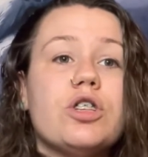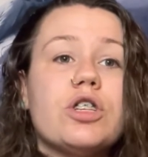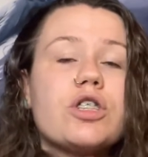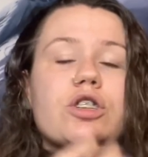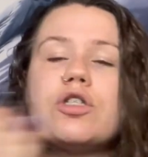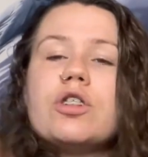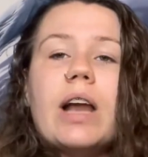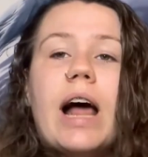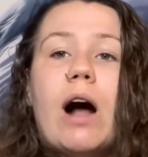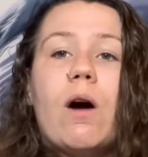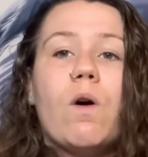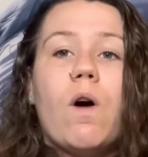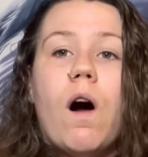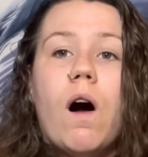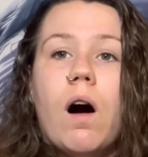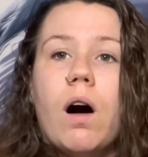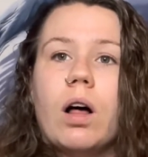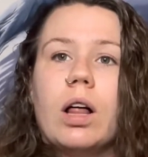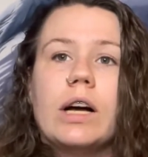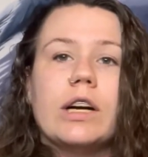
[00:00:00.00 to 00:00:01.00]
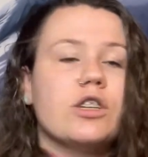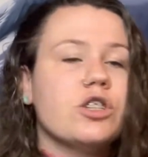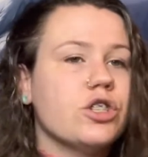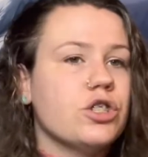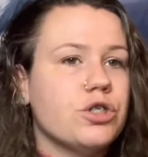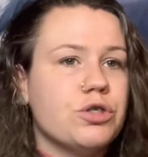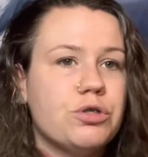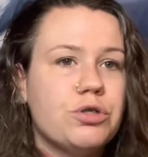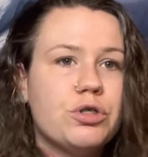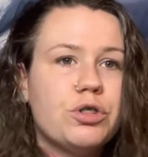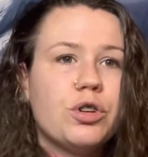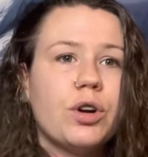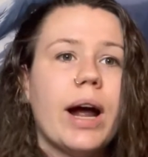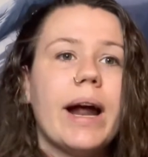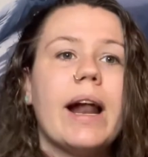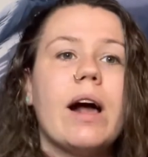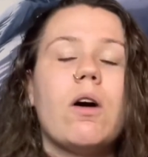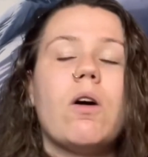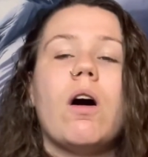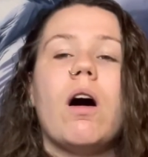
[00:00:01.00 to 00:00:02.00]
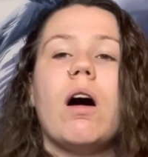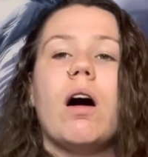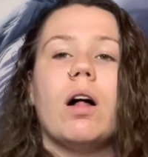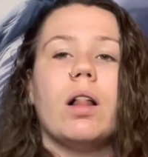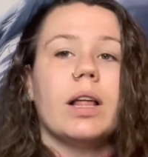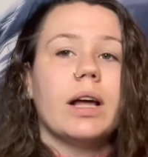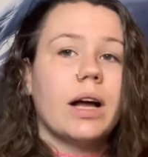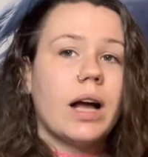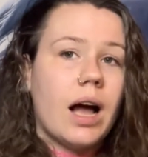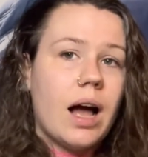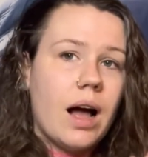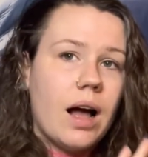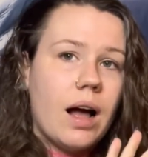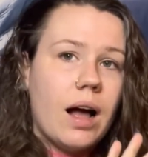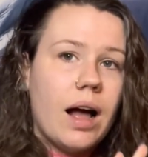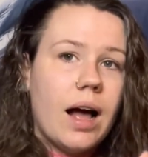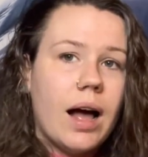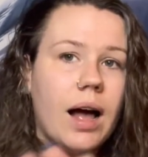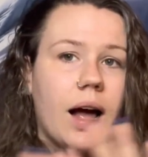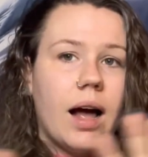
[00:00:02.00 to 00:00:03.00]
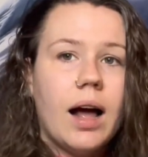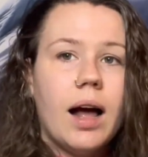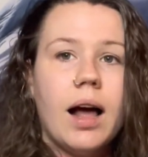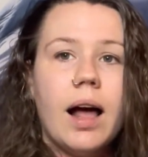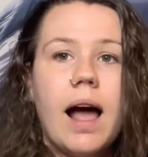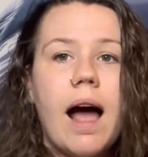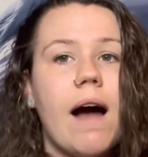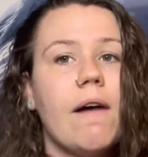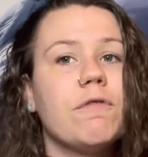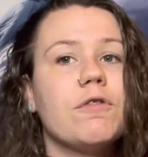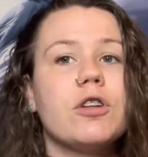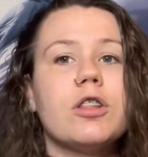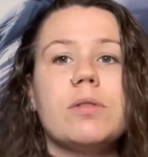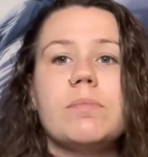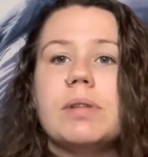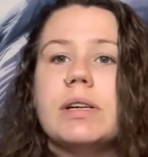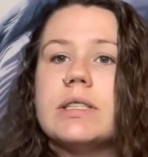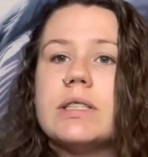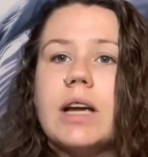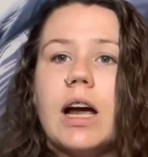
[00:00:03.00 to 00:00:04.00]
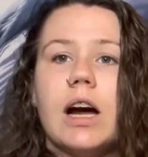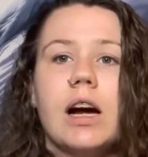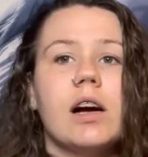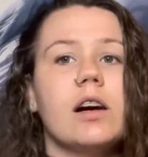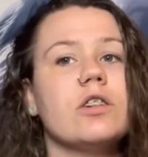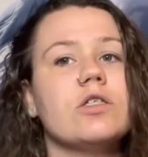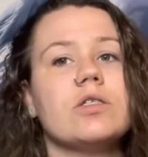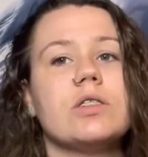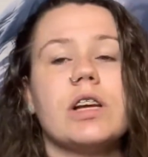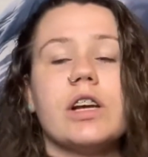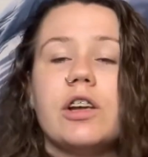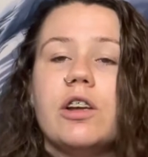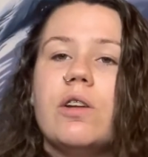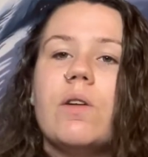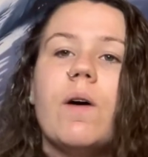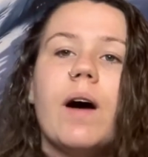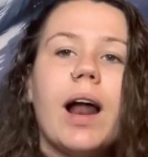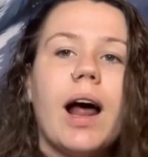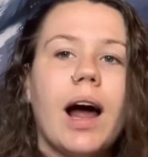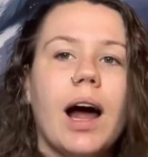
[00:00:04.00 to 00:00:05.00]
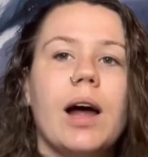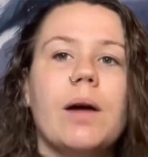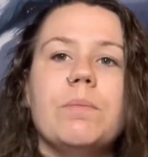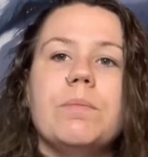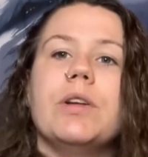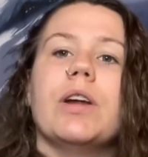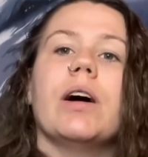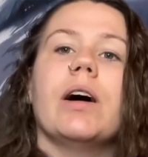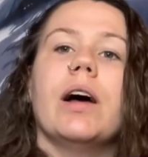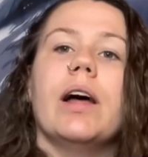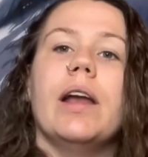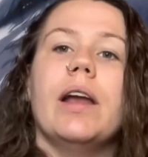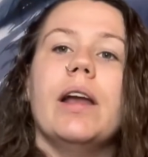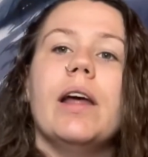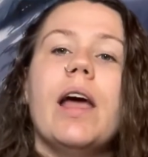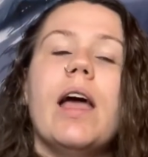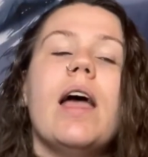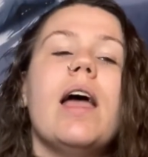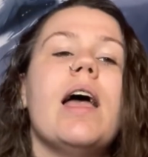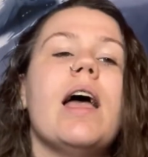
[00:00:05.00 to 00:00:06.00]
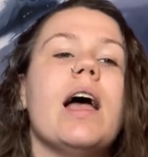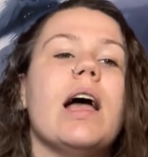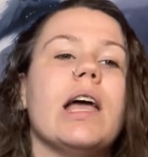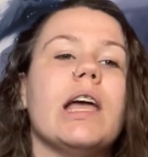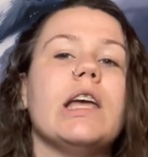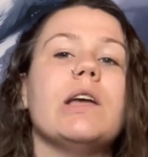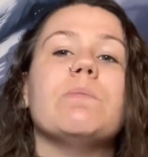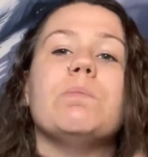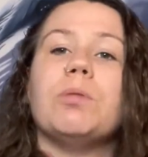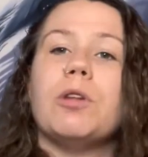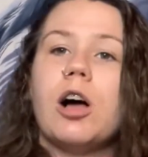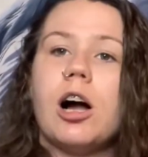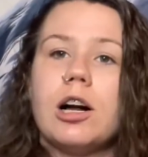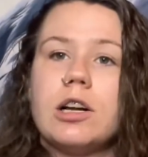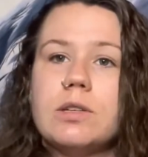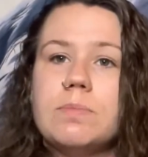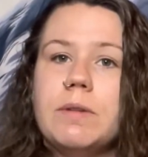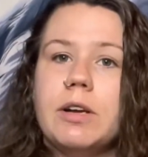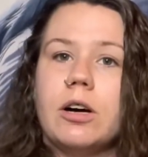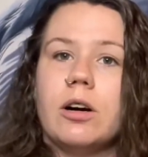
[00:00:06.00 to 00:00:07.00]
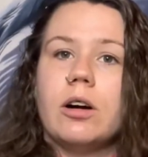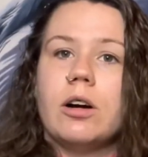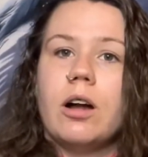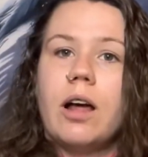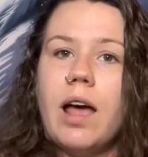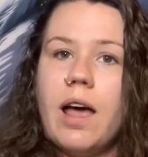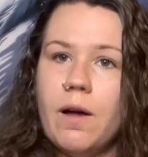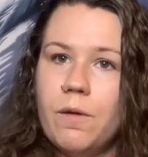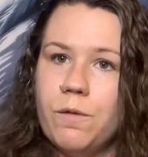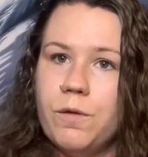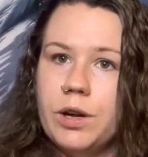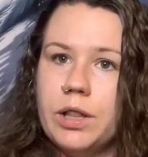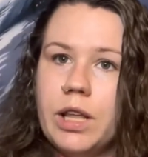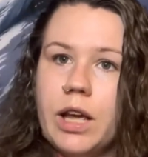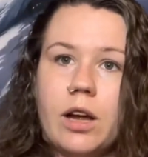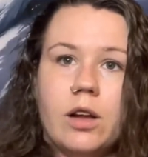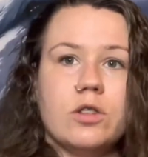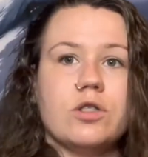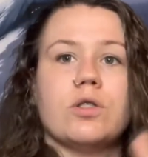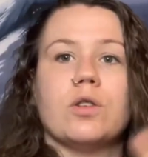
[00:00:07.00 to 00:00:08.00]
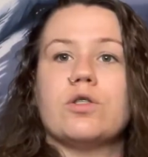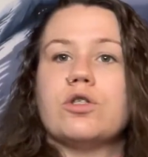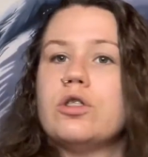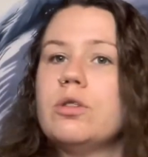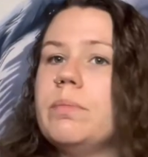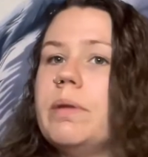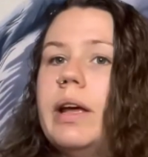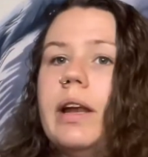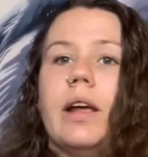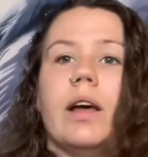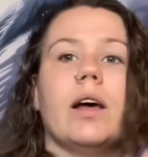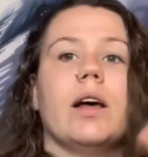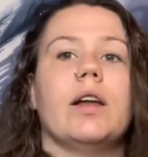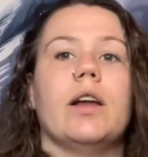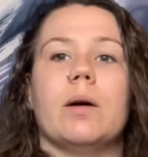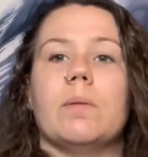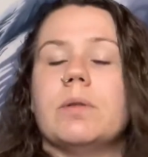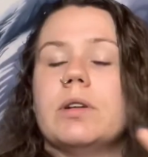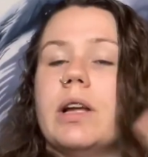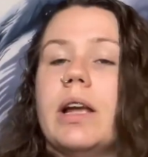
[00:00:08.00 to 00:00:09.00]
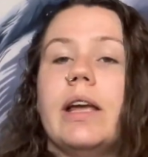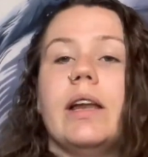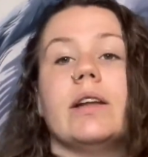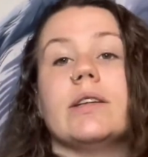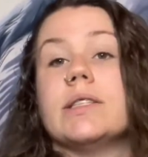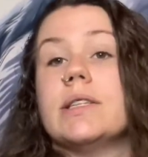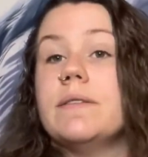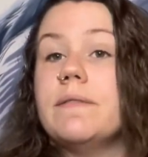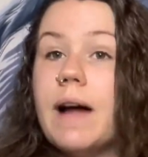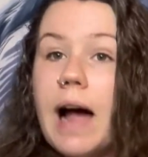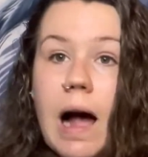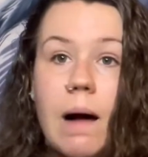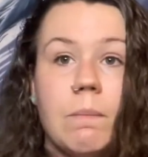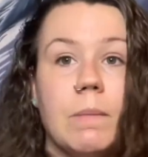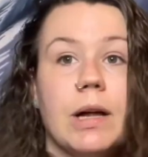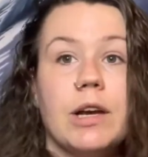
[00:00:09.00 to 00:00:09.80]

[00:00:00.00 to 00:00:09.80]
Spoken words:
an alcoholic, just straight alcoholic. After the miscarriage, I was like, you know what, I'm done. He blocked me on everything, social media, number. He doesn't even have my